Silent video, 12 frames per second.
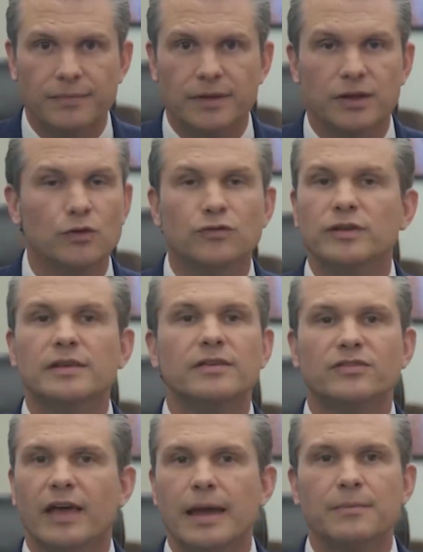You see the
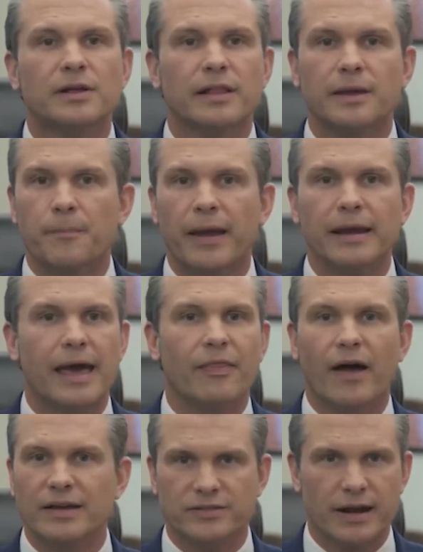same clickbait
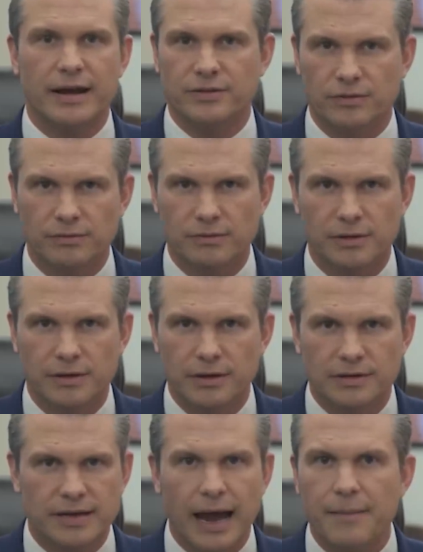headlines that I do.
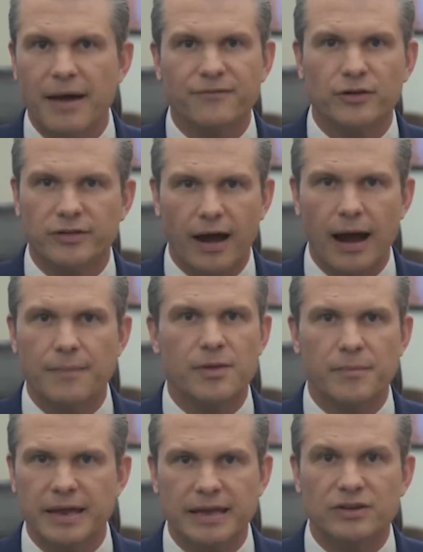Time after time,
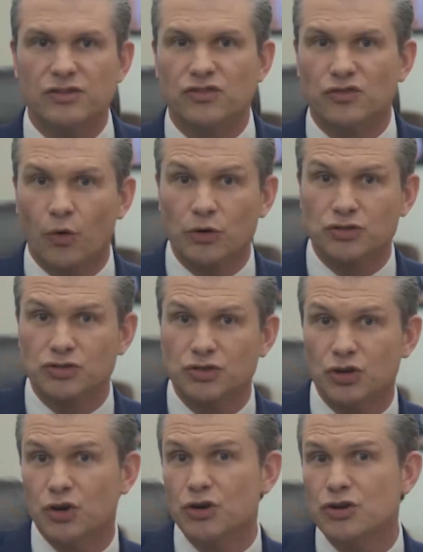the media distorts
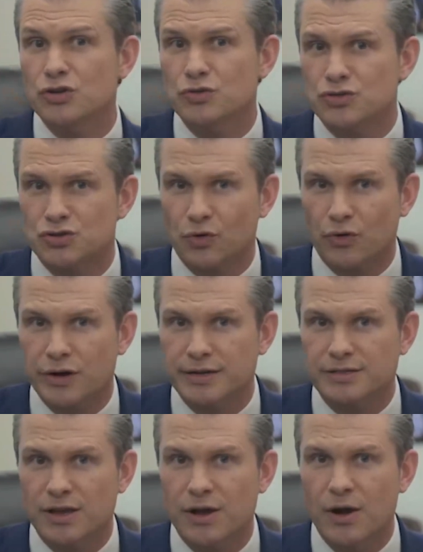good news
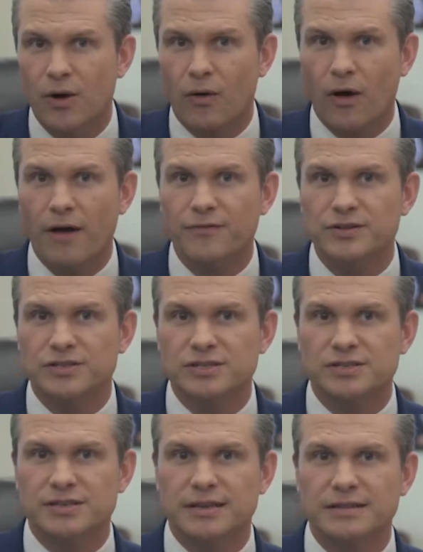stories or often
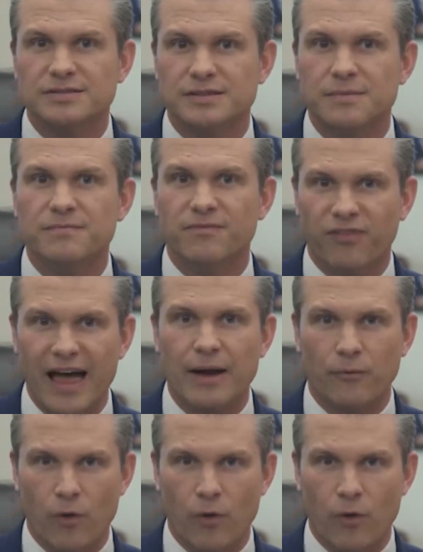just gets them flat